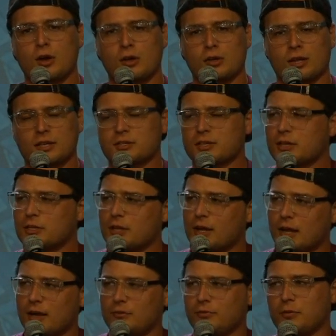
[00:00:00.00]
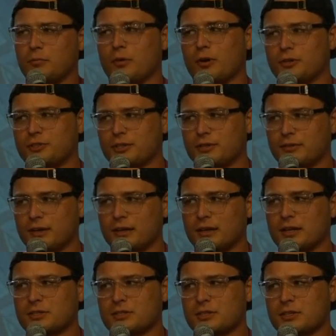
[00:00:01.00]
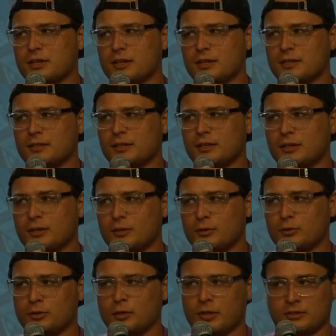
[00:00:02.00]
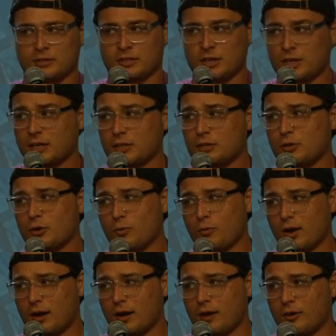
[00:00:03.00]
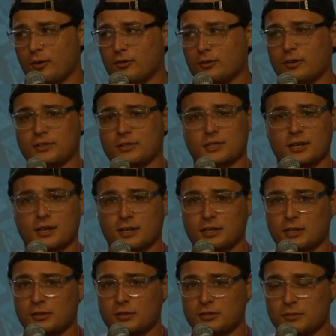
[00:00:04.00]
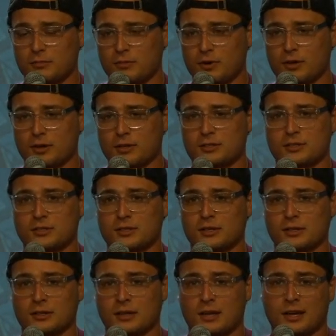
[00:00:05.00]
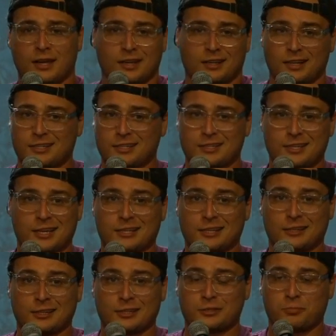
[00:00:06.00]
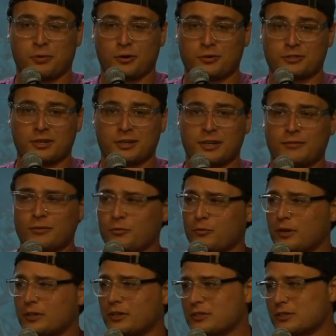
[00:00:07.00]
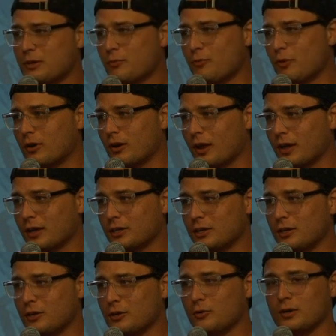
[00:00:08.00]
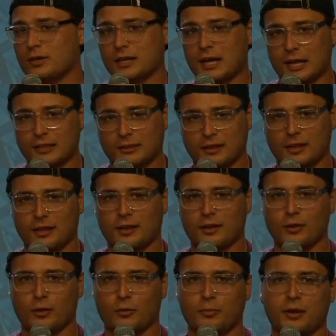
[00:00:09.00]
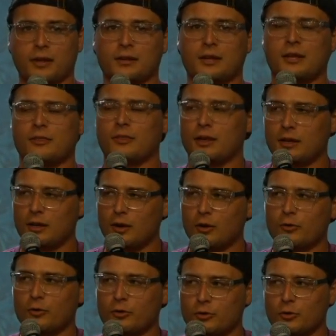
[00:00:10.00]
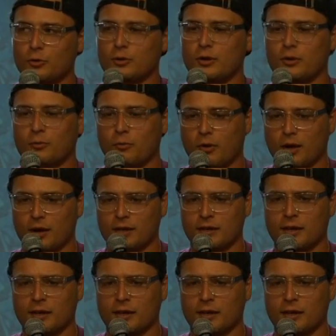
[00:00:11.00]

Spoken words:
let's say you have your budget, and let's say, it's taken you a while, it's taken you some months. Let's say that this person even went to someone like you and got that help, and they know they're doing it right.